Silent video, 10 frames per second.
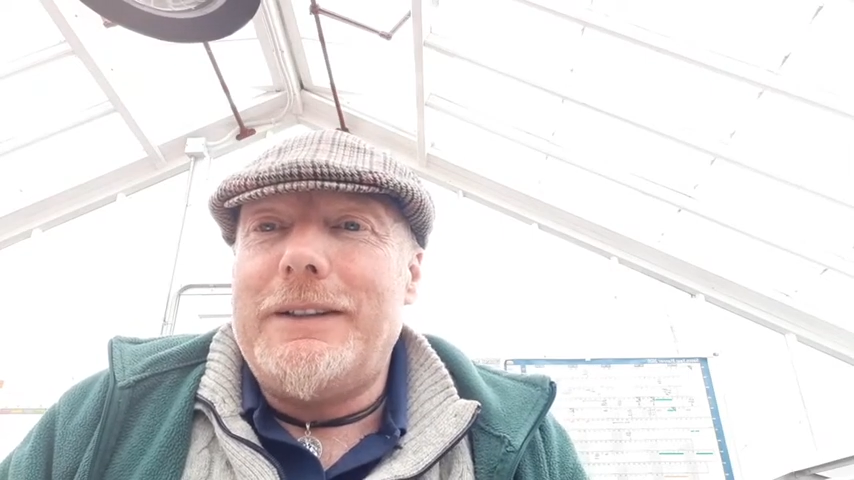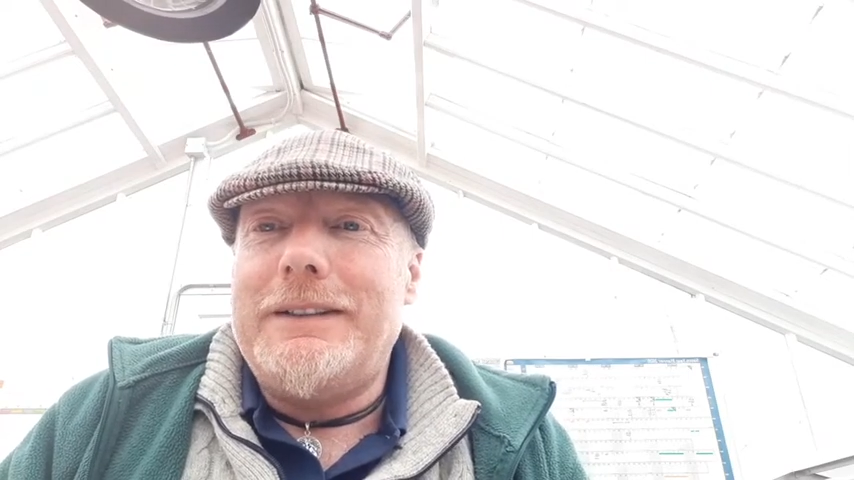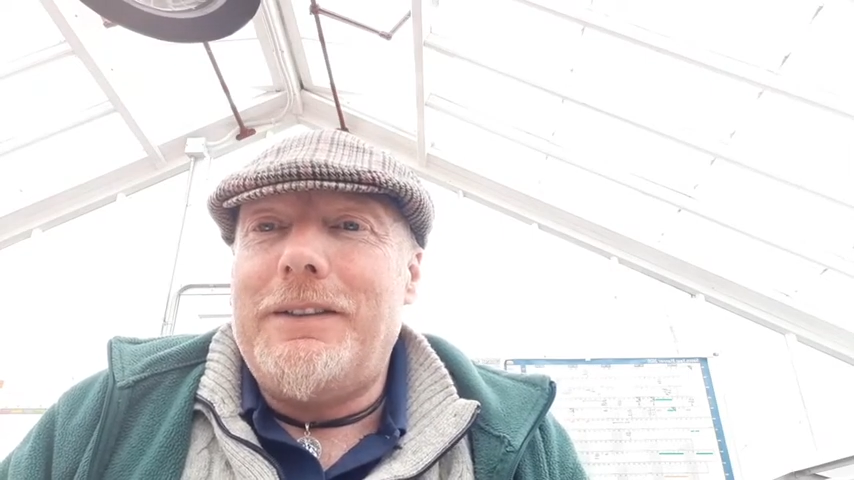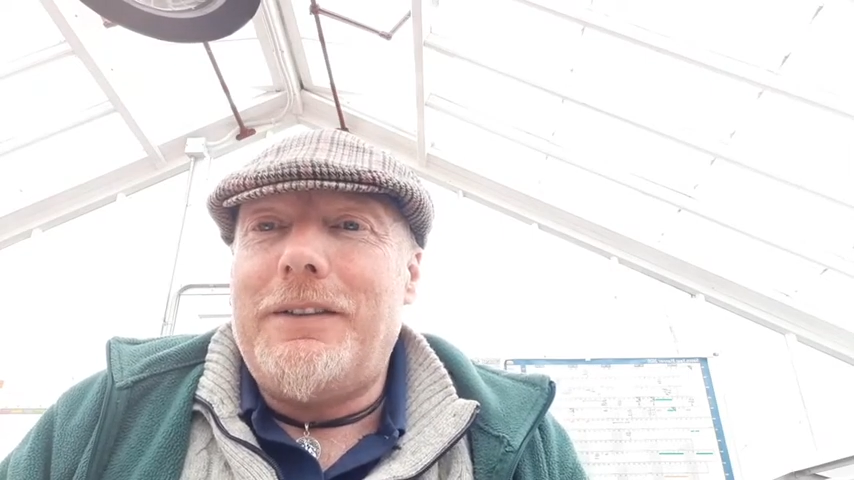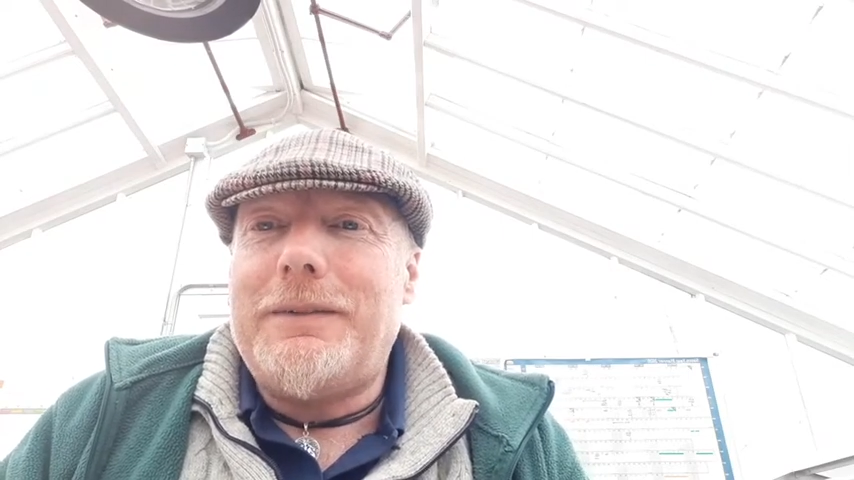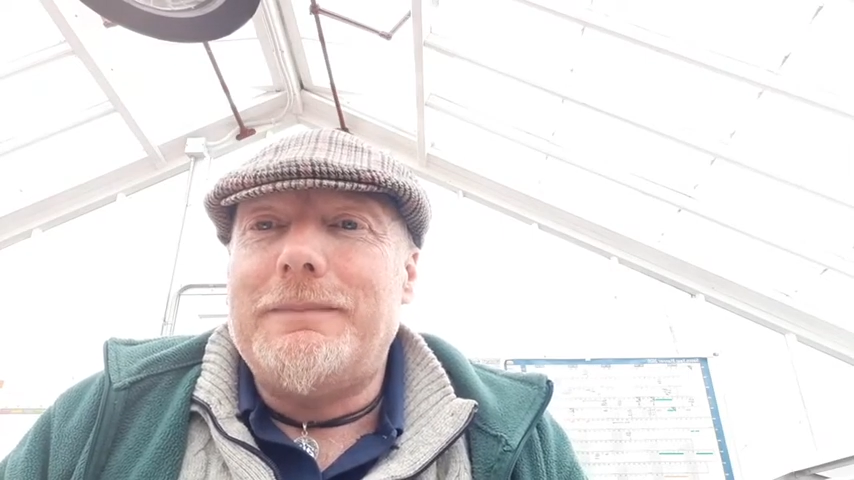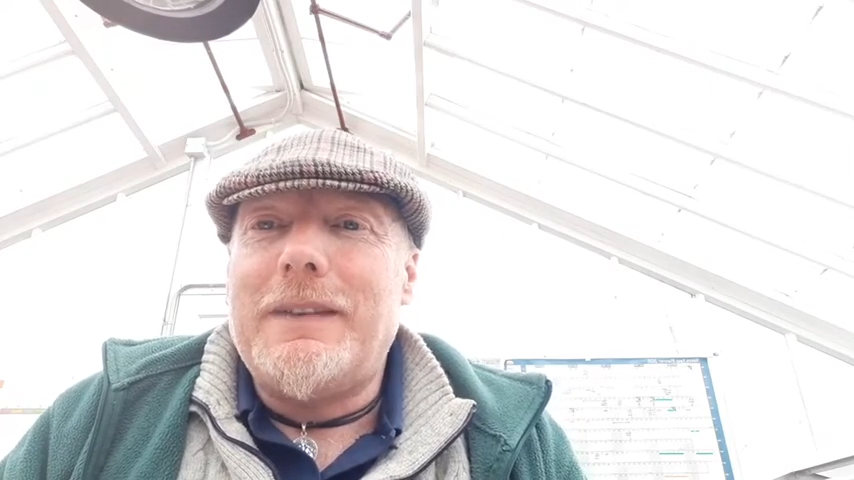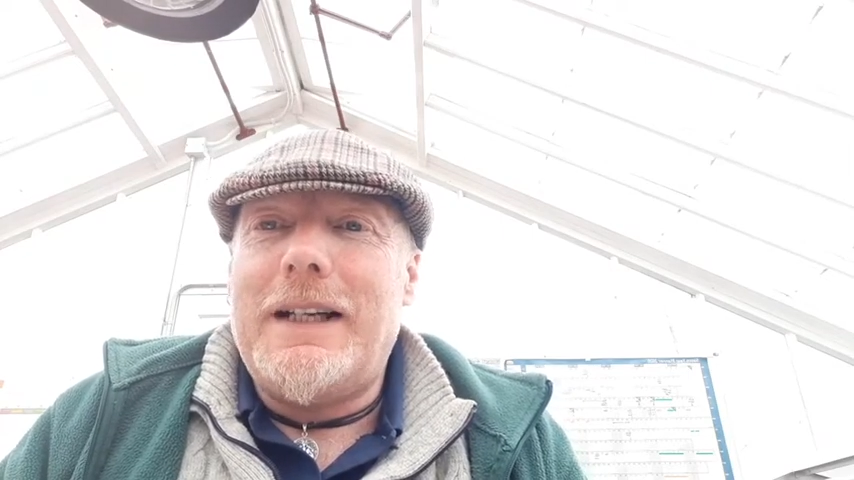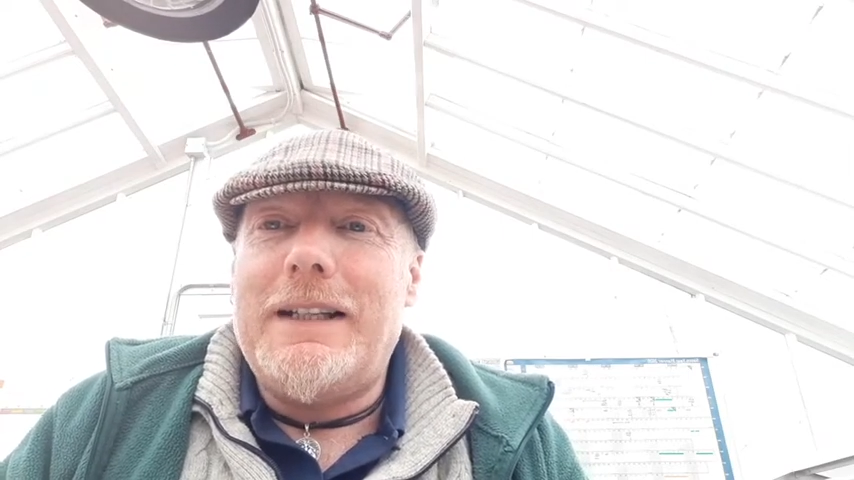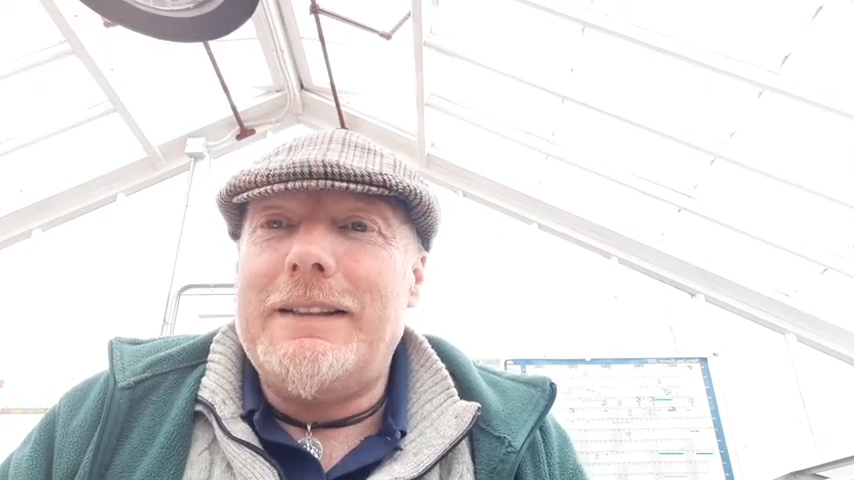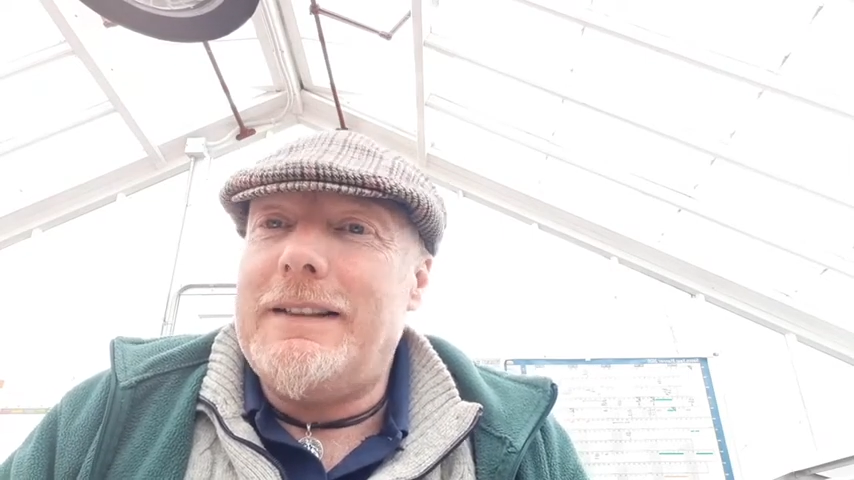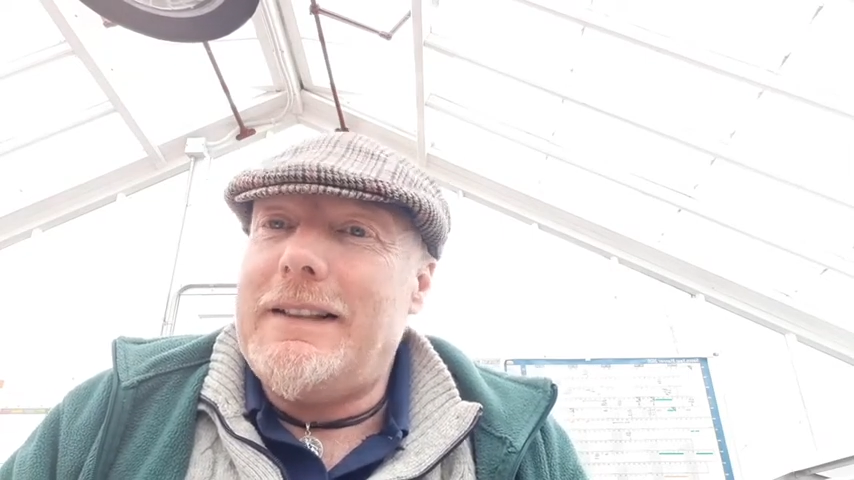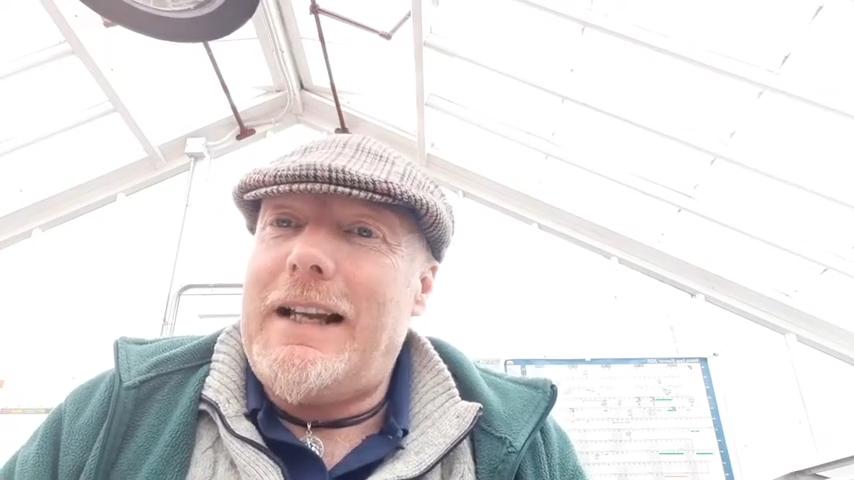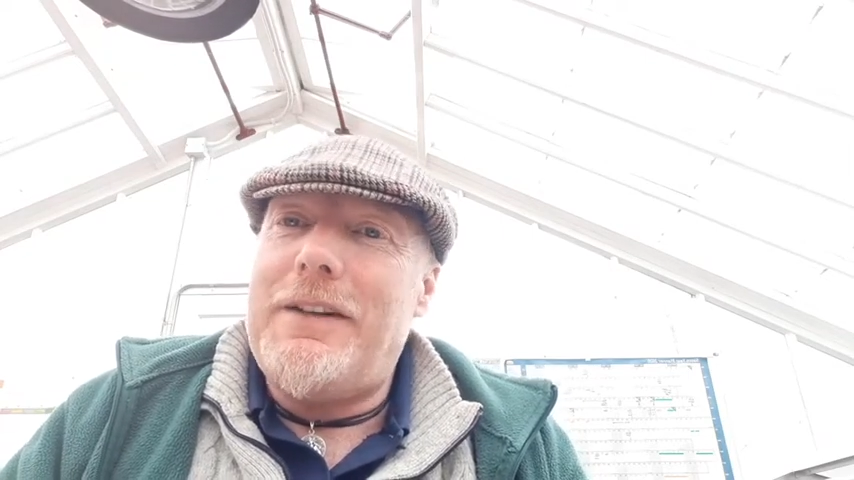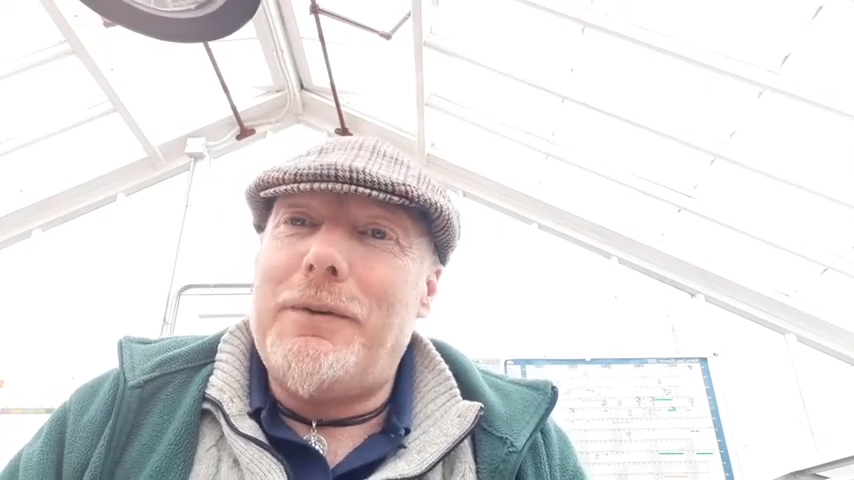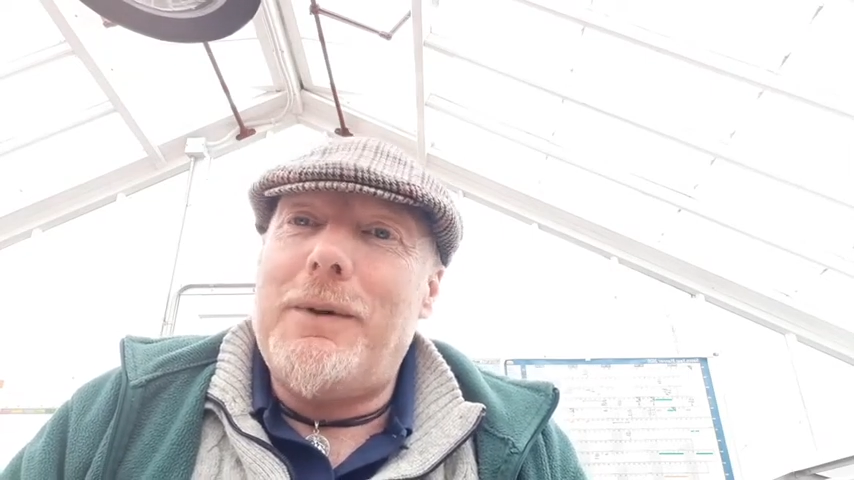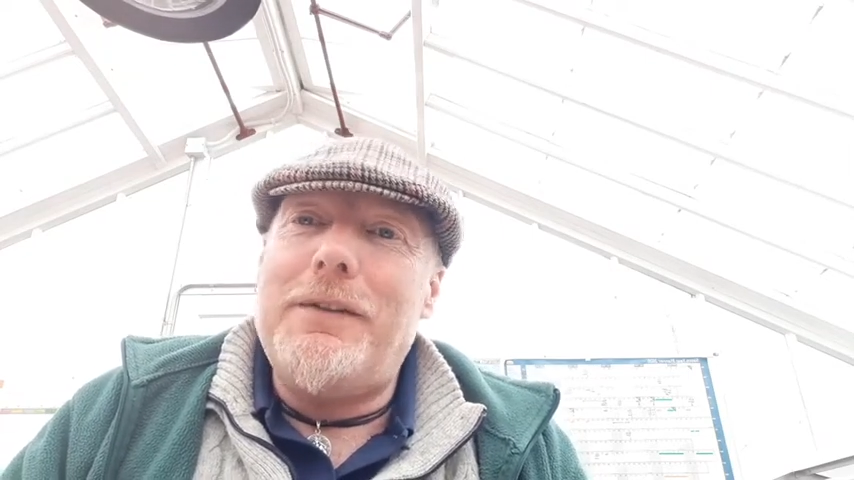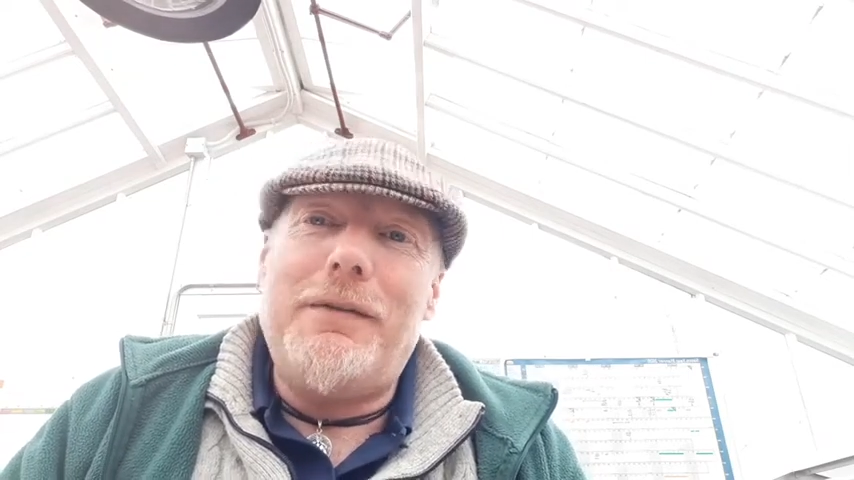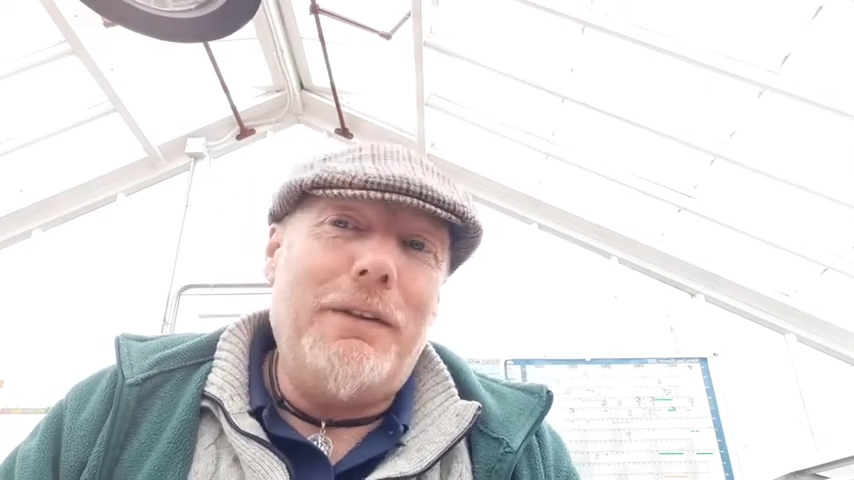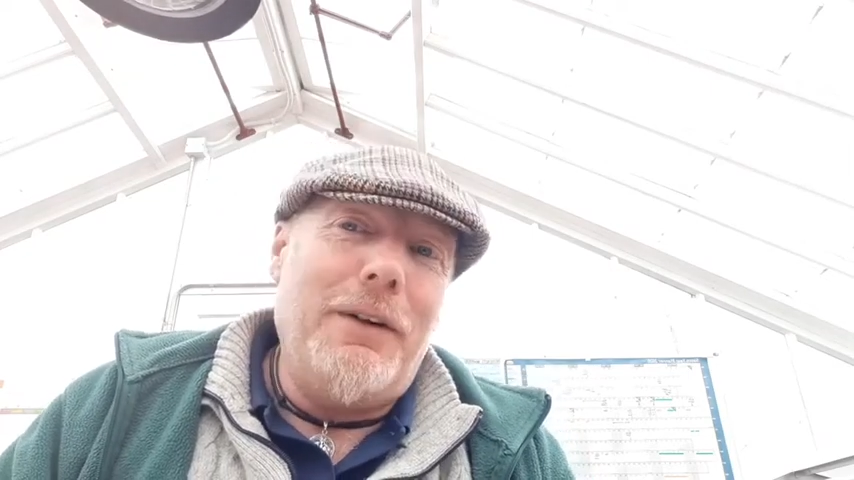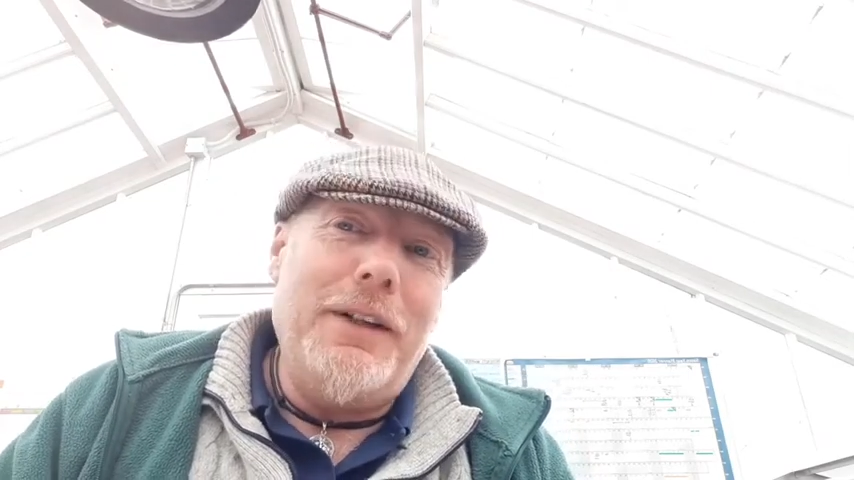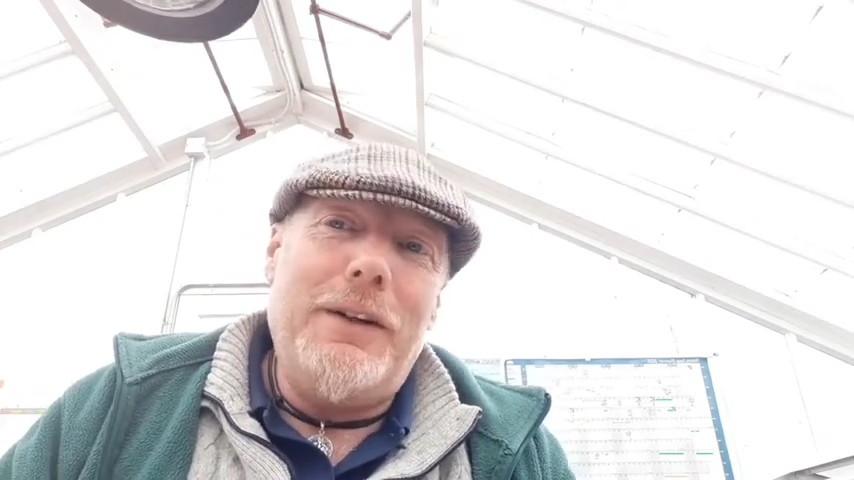and as always, if you've got any questions